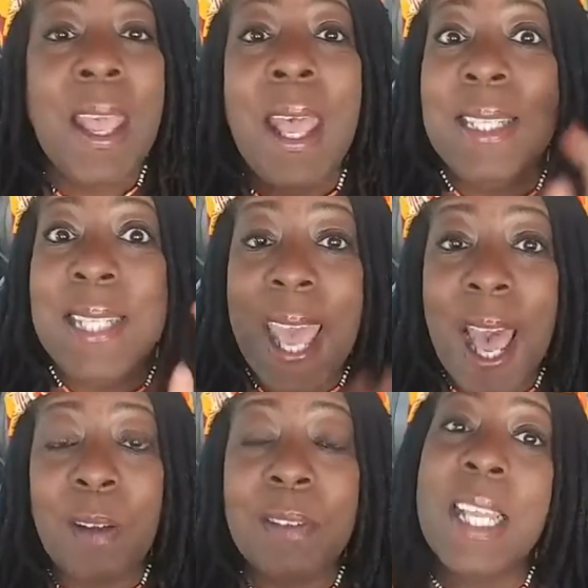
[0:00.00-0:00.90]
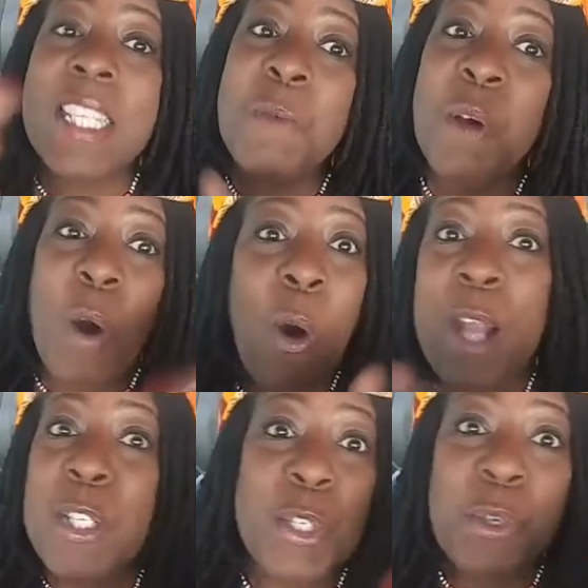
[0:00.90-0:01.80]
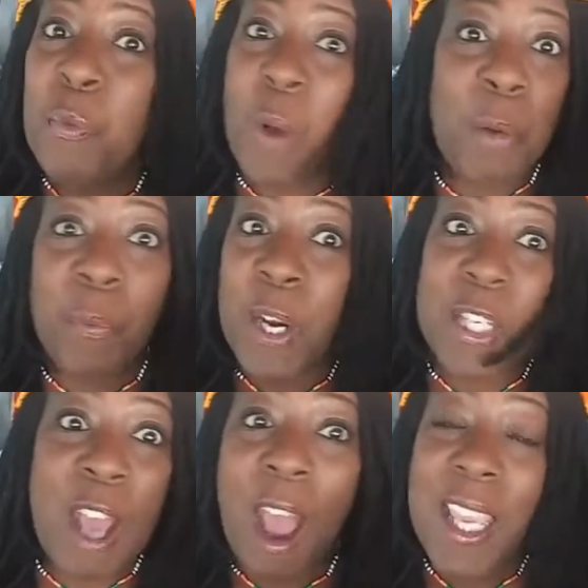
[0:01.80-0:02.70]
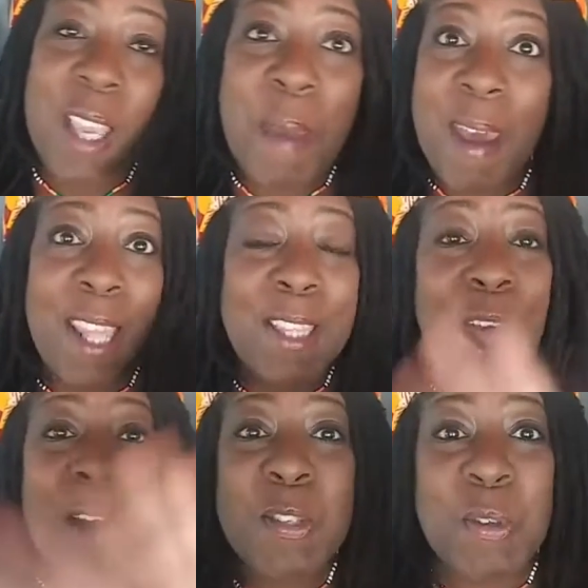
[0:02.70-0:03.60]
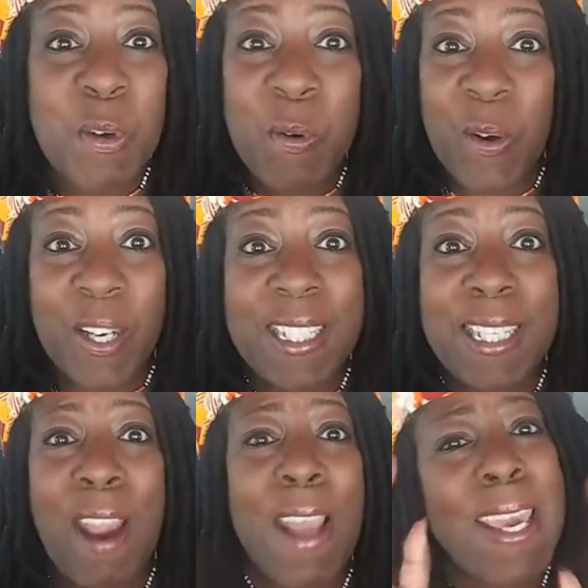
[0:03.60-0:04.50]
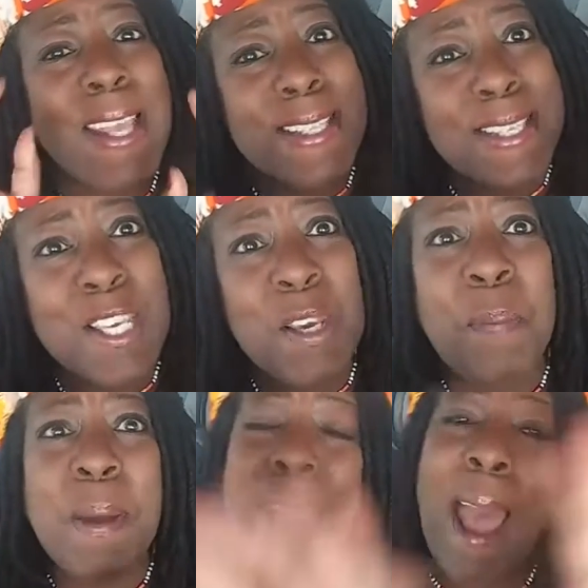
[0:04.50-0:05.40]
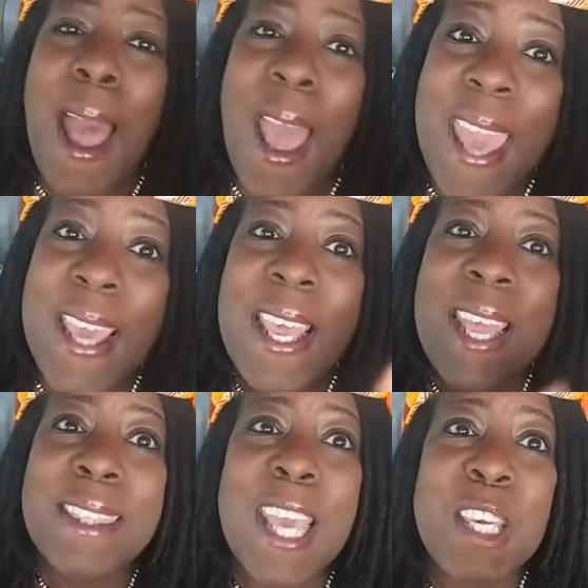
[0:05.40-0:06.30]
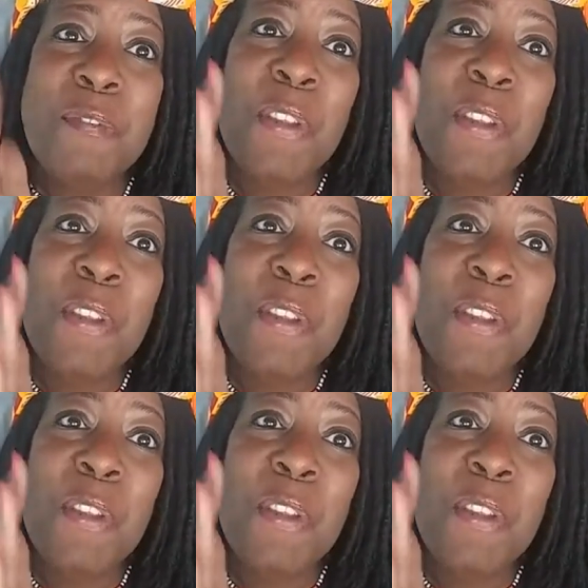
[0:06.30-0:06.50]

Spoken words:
now let's move on to what we are talking about. Hello to who are in here. I can't see you, but hi. Thank you for the